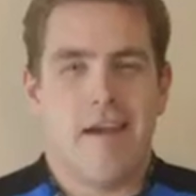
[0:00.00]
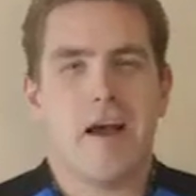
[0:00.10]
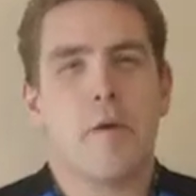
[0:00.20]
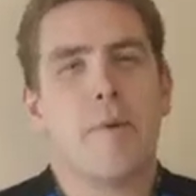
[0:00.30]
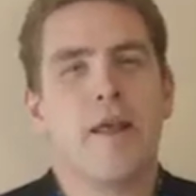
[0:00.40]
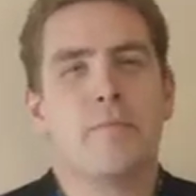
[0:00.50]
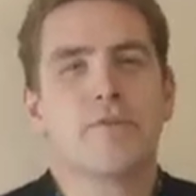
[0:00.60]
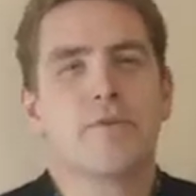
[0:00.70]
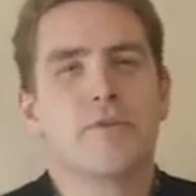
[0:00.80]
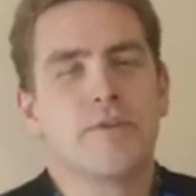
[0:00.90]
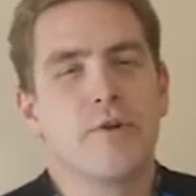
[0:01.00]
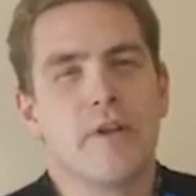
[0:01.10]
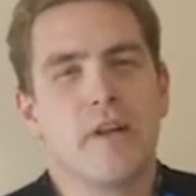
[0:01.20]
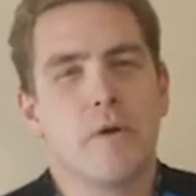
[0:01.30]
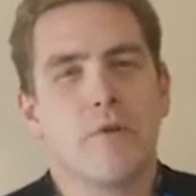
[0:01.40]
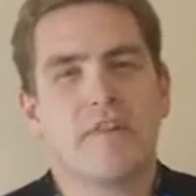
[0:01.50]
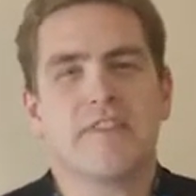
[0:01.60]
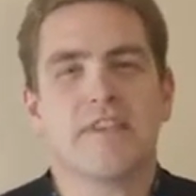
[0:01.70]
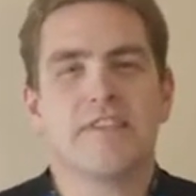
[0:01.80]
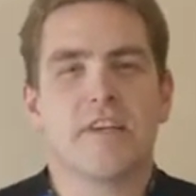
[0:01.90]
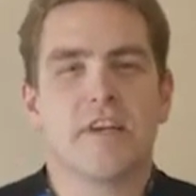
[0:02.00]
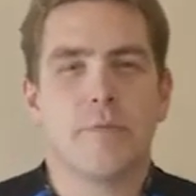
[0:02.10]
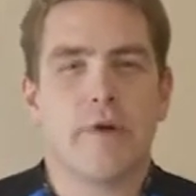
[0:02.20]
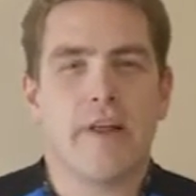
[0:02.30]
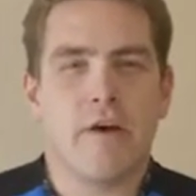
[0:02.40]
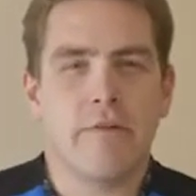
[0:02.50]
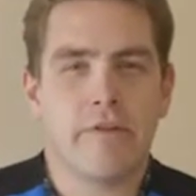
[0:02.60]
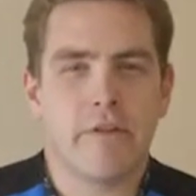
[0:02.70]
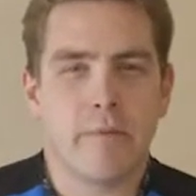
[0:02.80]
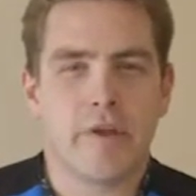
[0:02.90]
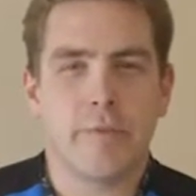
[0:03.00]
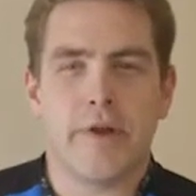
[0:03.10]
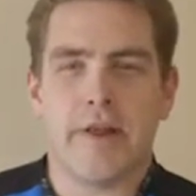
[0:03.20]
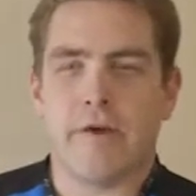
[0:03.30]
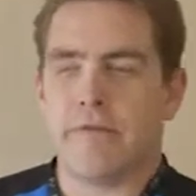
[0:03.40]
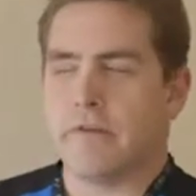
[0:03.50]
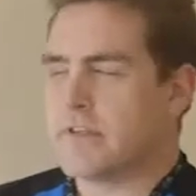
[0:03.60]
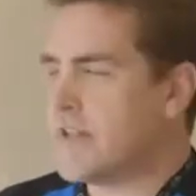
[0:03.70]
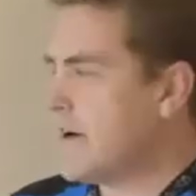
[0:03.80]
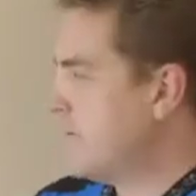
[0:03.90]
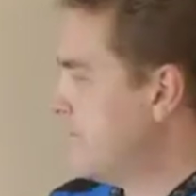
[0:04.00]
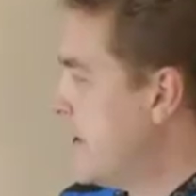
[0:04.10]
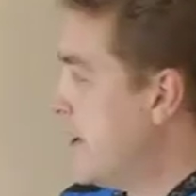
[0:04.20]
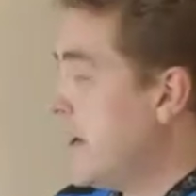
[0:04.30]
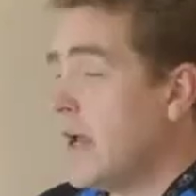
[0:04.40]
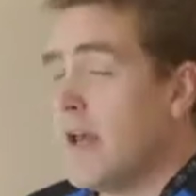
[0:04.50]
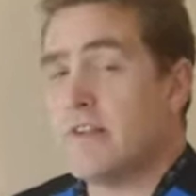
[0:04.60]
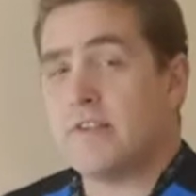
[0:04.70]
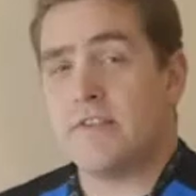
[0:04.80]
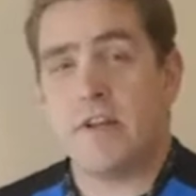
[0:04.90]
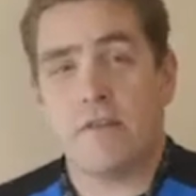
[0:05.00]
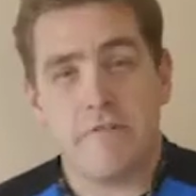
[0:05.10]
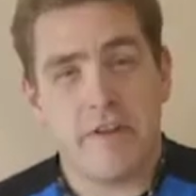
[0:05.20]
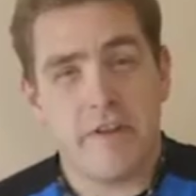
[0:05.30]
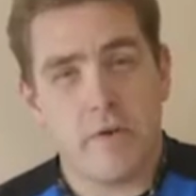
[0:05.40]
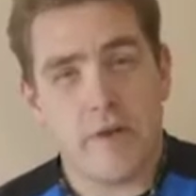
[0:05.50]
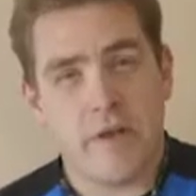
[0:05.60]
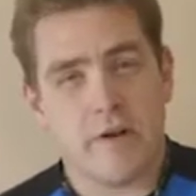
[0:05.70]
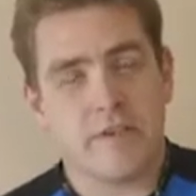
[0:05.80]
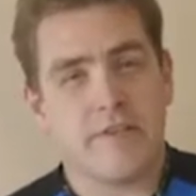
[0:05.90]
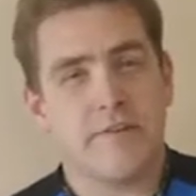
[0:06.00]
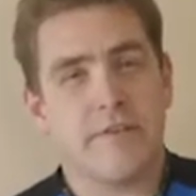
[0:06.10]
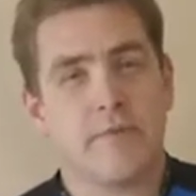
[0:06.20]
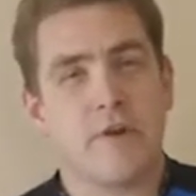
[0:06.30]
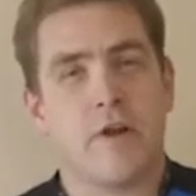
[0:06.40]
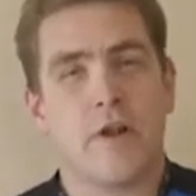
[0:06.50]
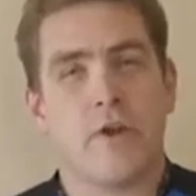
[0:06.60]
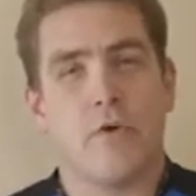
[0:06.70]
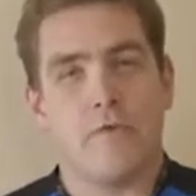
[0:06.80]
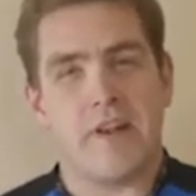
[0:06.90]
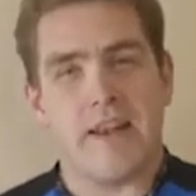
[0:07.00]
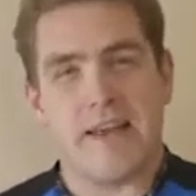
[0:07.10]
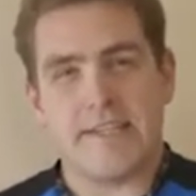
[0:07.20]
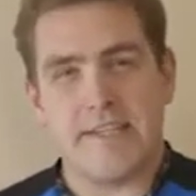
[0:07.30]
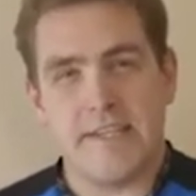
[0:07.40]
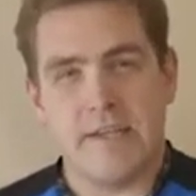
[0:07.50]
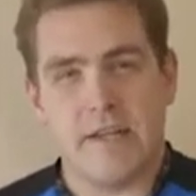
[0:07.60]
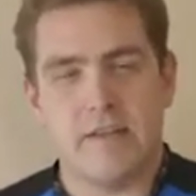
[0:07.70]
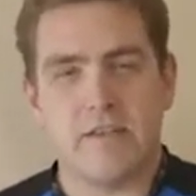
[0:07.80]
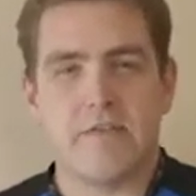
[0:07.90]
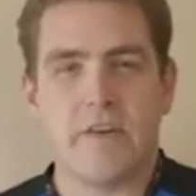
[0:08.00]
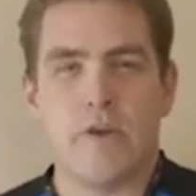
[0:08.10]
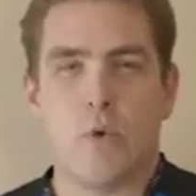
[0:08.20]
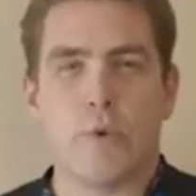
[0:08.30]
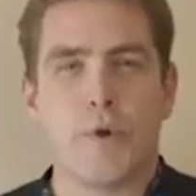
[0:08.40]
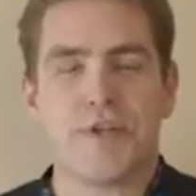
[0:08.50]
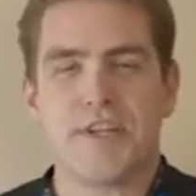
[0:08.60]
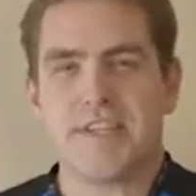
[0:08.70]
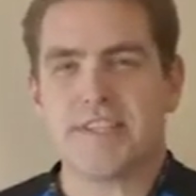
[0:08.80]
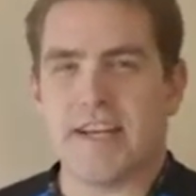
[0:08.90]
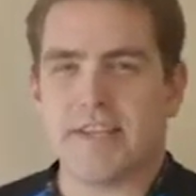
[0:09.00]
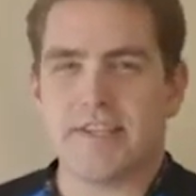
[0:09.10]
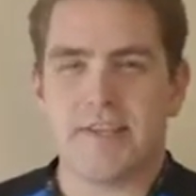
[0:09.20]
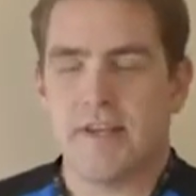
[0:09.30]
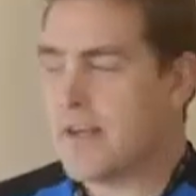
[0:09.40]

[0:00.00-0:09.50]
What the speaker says: Hi, my name is Chris Sterling and I'm with Siksika Community Health. I'm a community health nurse there. And this is another video in our series regarding COVID-19. In this video, we're going to discuss